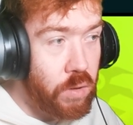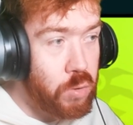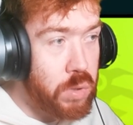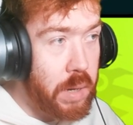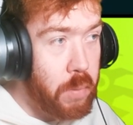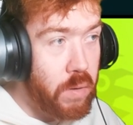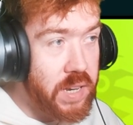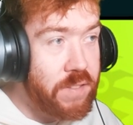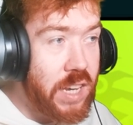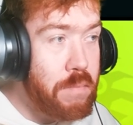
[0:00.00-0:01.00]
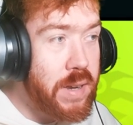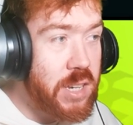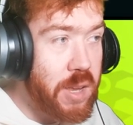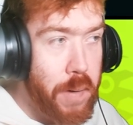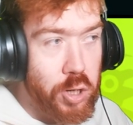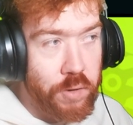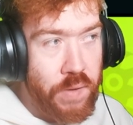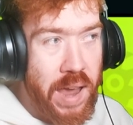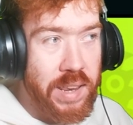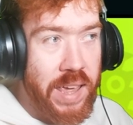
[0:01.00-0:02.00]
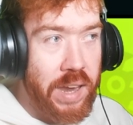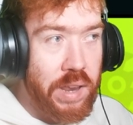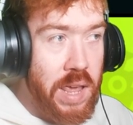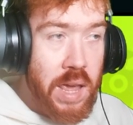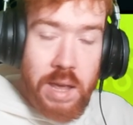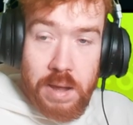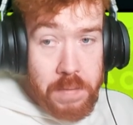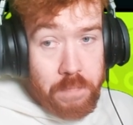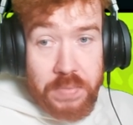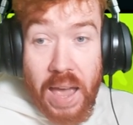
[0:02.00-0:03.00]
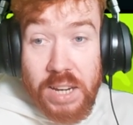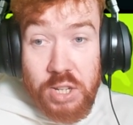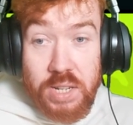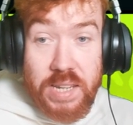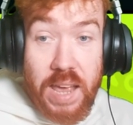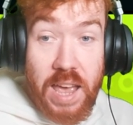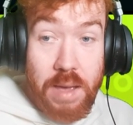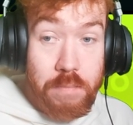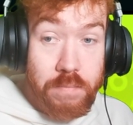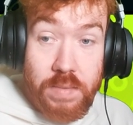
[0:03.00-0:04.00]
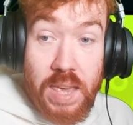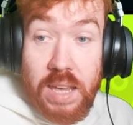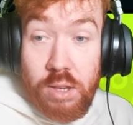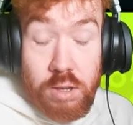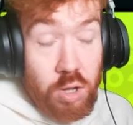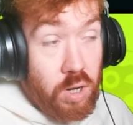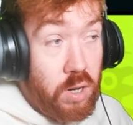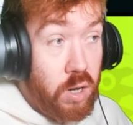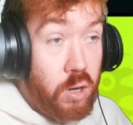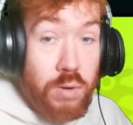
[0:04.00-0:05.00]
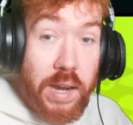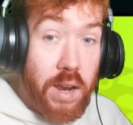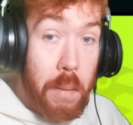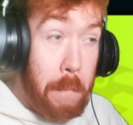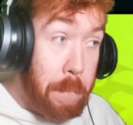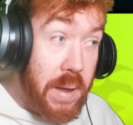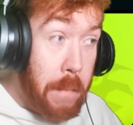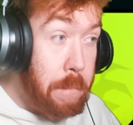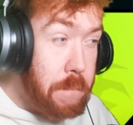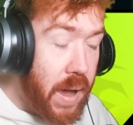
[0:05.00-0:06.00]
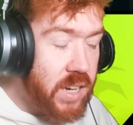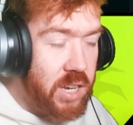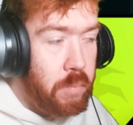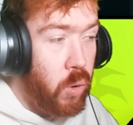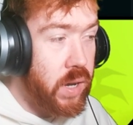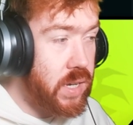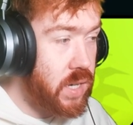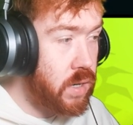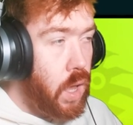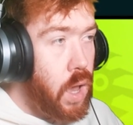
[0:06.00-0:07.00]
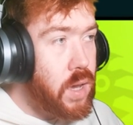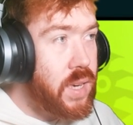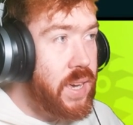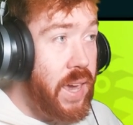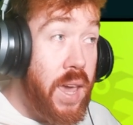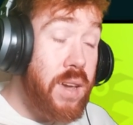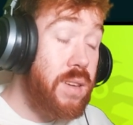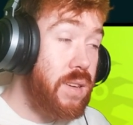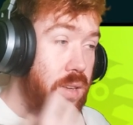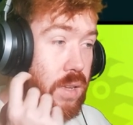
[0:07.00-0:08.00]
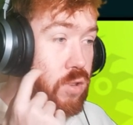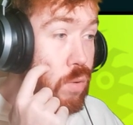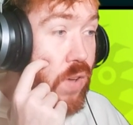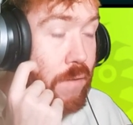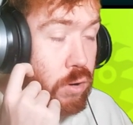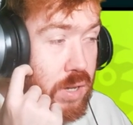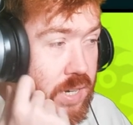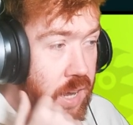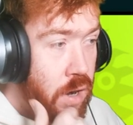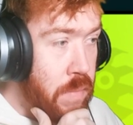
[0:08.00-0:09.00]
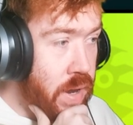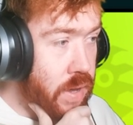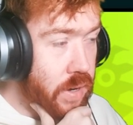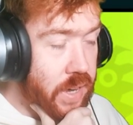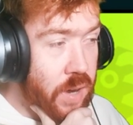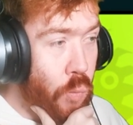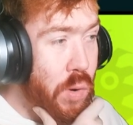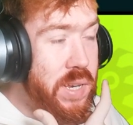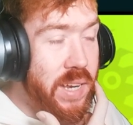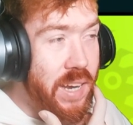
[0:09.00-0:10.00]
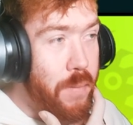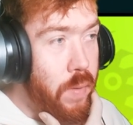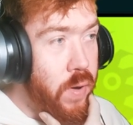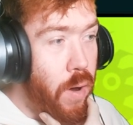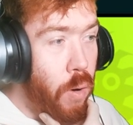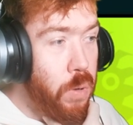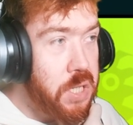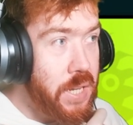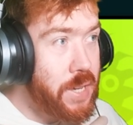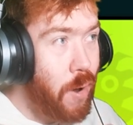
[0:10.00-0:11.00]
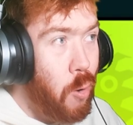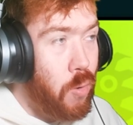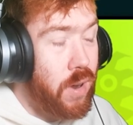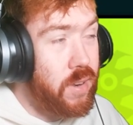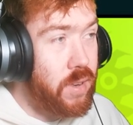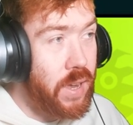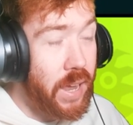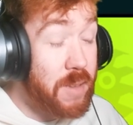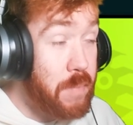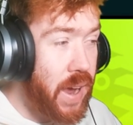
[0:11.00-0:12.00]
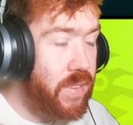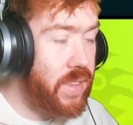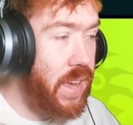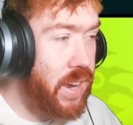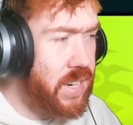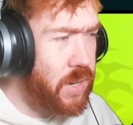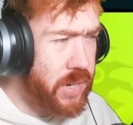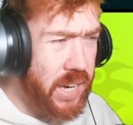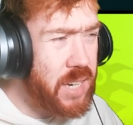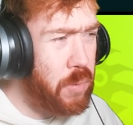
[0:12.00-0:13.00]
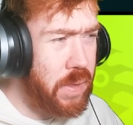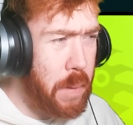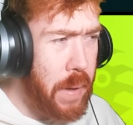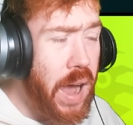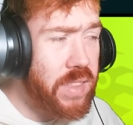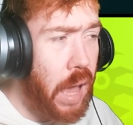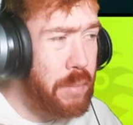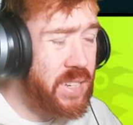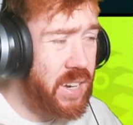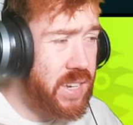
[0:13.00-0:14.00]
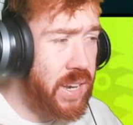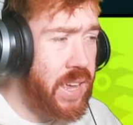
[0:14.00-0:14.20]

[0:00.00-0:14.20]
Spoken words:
on towards the boss, if she misses the petrify, then that's just yeah, you could lose like a massive points. King. I've not used King in a minute. King was like a little bit of an OG go under like the beta days. He was actually one of the better damage dealers in the